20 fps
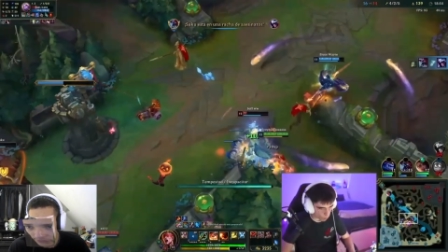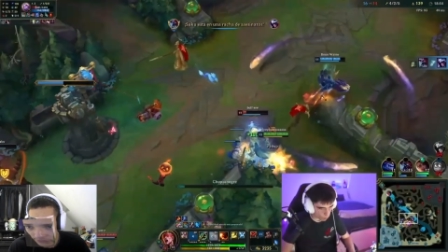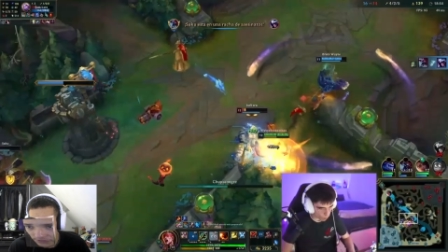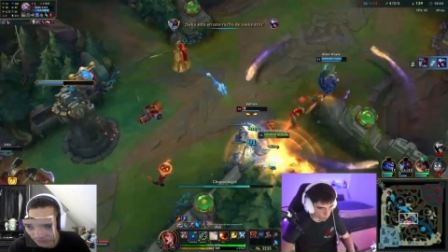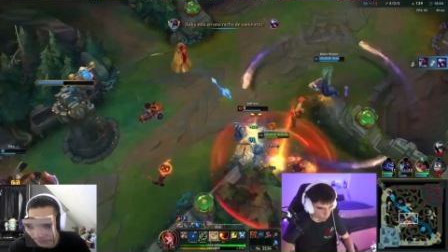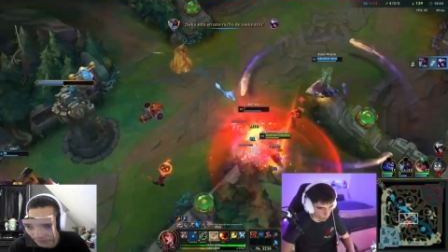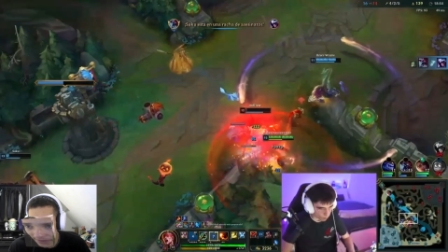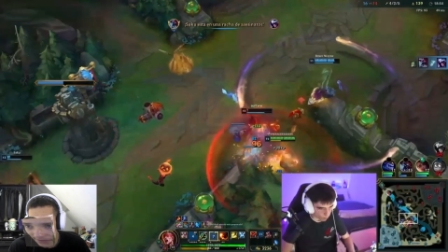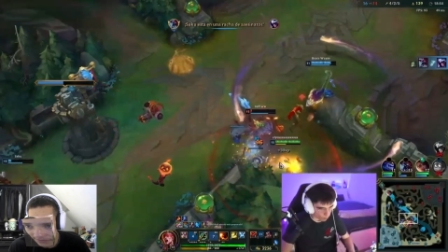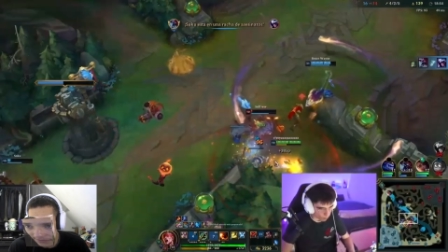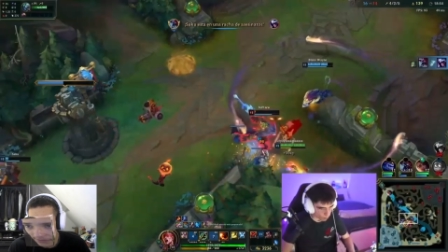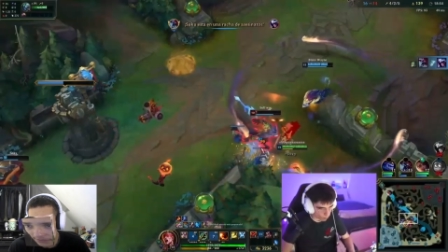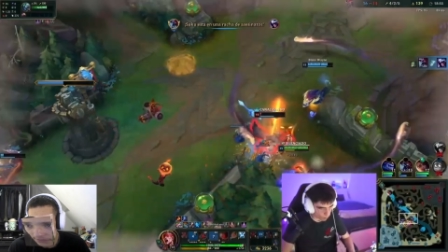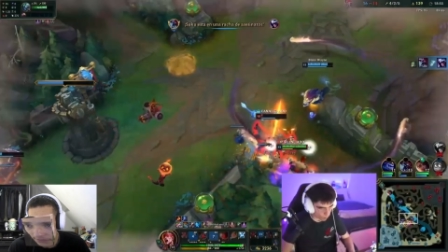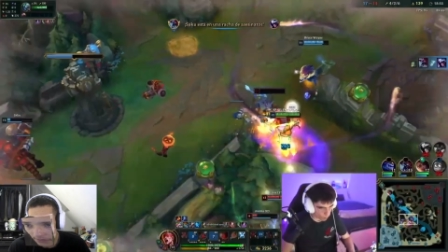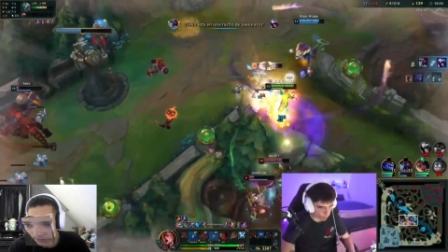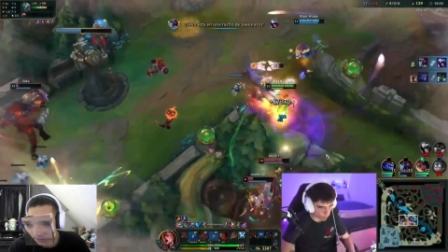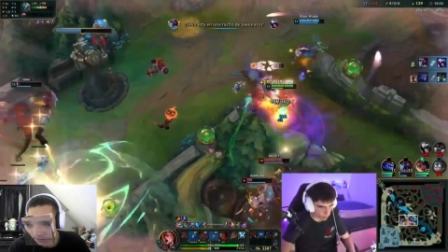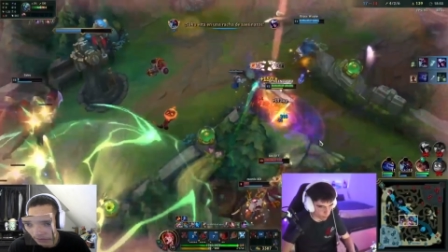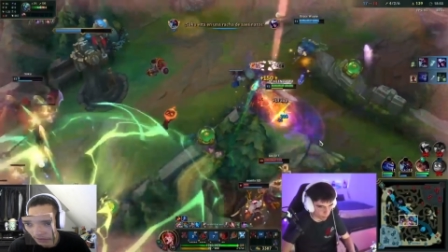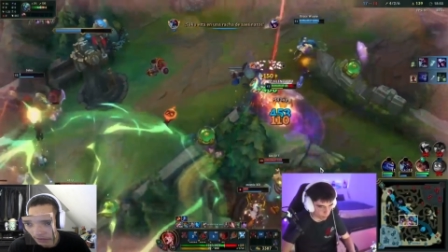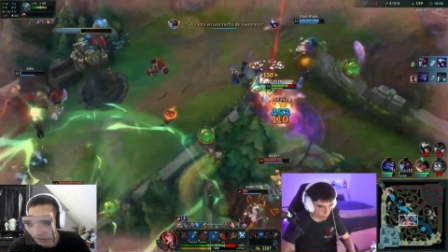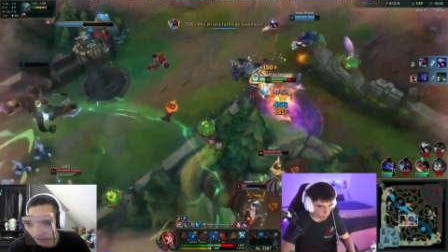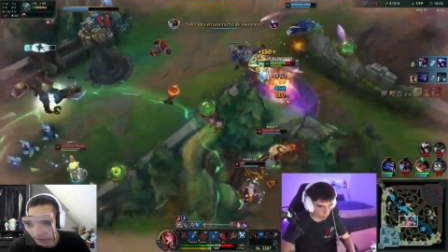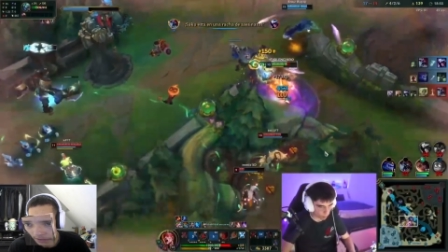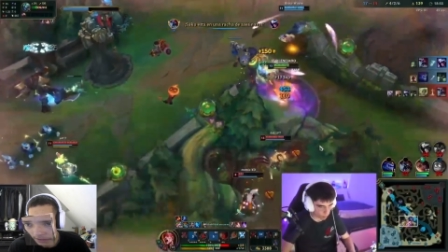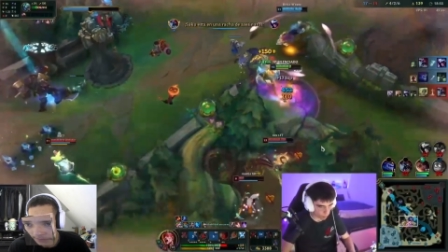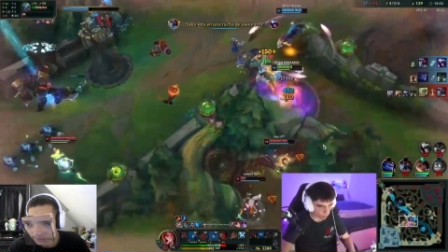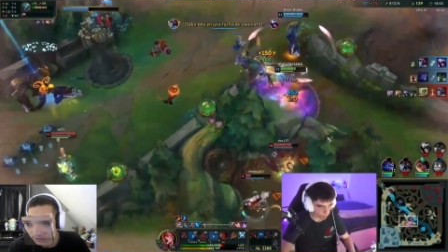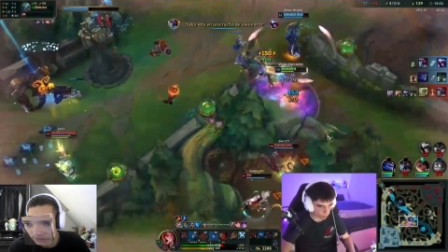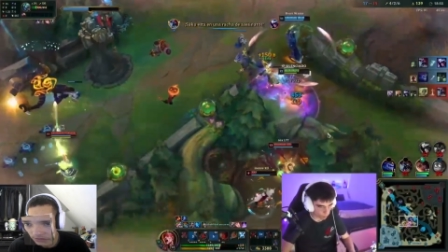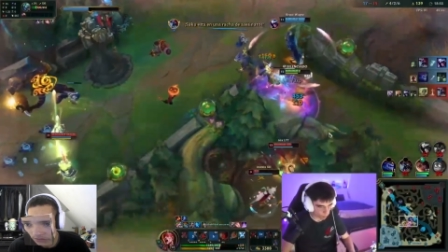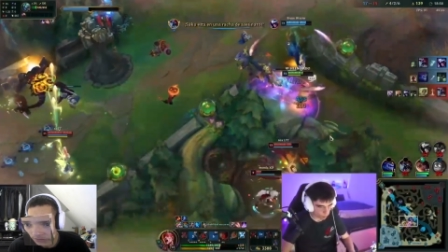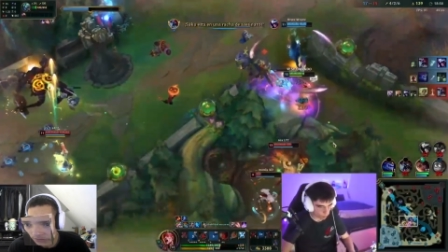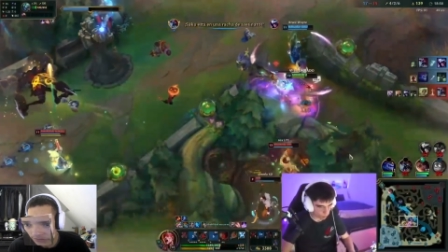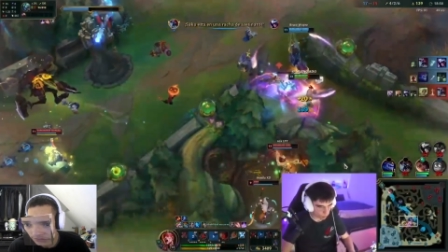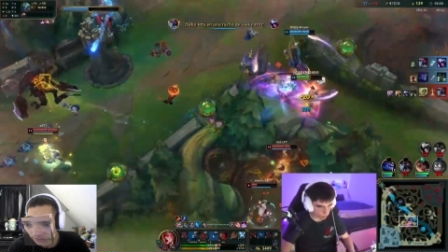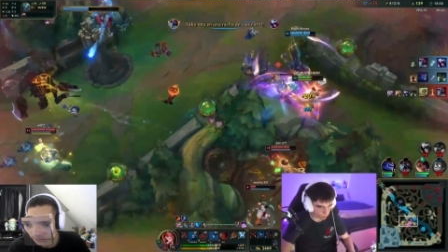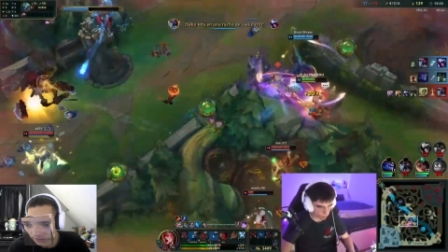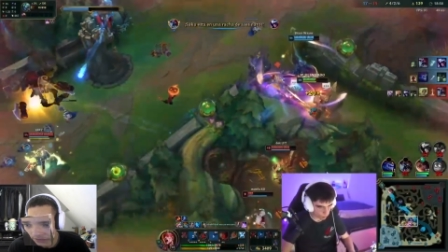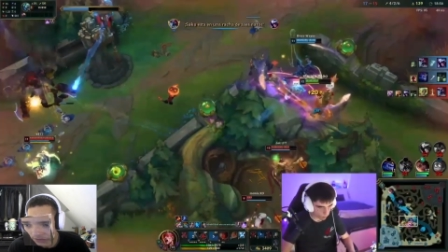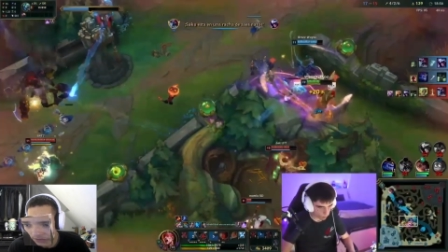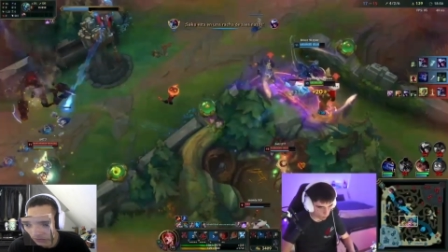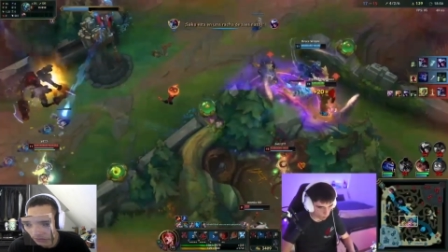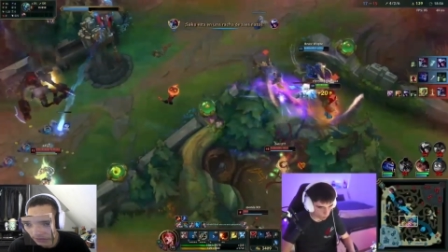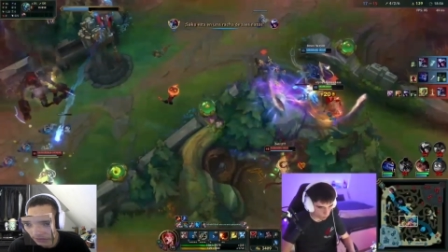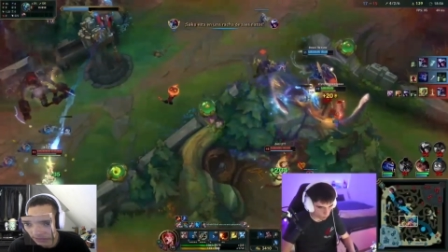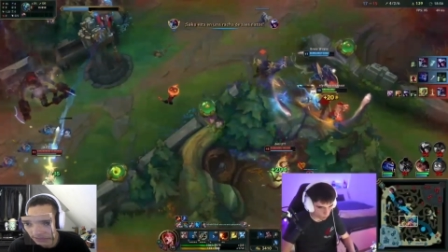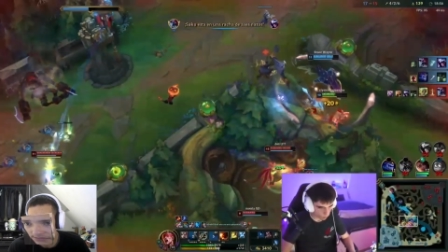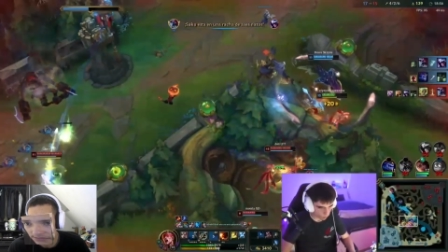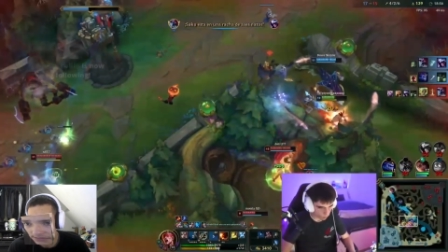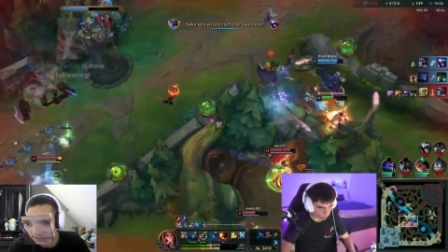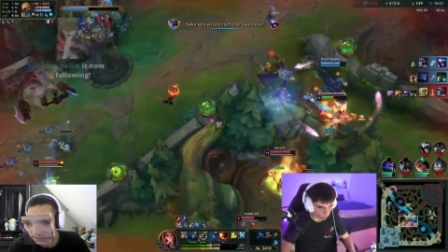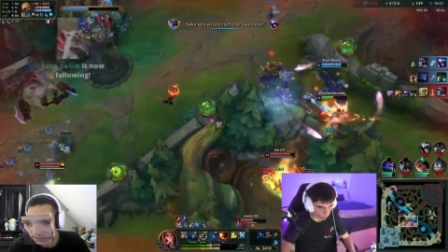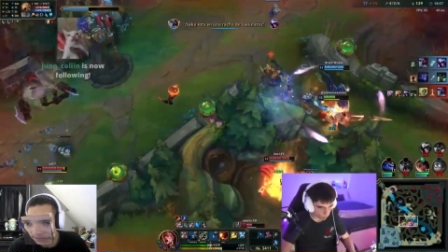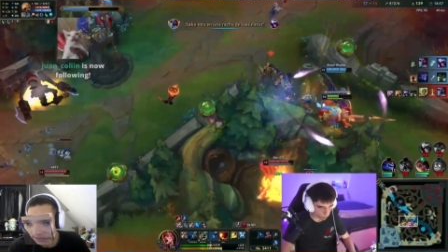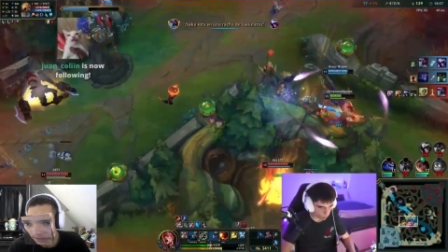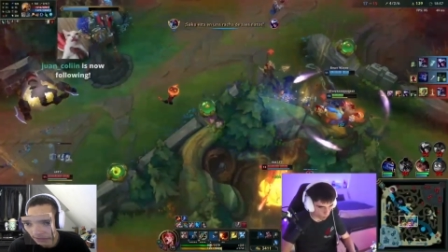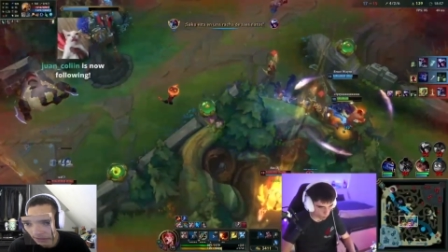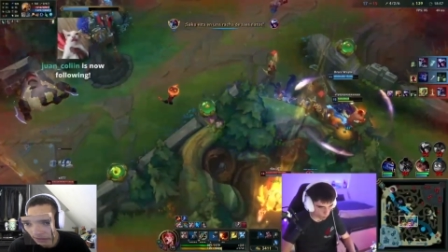respect. Um, it's not, it's really not easy,